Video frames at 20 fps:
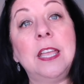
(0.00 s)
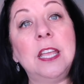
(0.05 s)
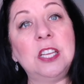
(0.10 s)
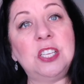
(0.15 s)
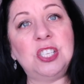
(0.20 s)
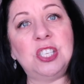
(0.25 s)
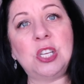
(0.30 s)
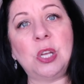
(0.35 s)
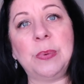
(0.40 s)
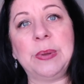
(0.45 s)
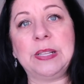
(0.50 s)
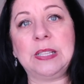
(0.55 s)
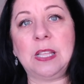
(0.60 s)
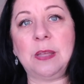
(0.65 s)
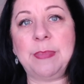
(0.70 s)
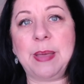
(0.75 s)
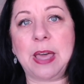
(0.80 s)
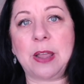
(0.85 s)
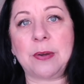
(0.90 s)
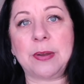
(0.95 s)
It's showing
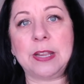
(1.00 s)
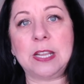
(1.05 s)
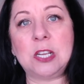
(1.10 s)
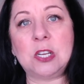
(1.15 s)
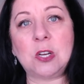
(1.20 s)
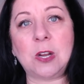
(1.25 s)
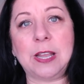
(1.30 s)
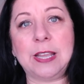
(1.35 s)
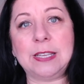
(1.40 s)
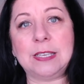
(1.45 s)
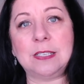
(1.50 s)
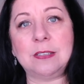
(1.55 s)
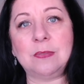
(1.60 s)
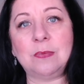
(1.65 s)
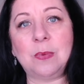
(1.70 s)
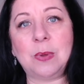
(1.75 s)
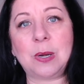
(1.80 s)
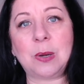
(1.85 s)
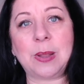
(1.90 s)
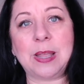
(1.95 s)
low battery, great.
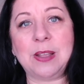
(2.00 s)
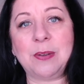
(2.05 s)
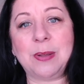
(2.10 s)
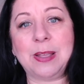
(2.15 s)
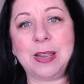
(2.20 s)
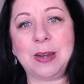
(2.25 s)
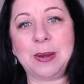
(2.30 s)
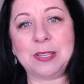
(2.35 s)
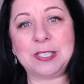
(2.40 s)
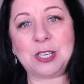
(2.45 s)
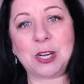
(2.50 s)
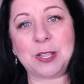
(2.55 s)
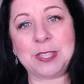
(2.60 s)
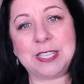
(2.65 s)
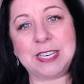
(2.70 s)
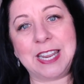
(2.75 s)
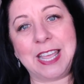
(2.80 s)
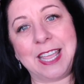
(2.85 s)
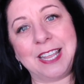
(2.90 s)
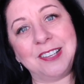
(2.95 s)
What a great way to start
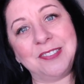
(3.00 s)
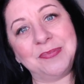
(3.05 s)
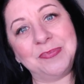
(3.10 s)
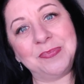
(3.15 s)
the day.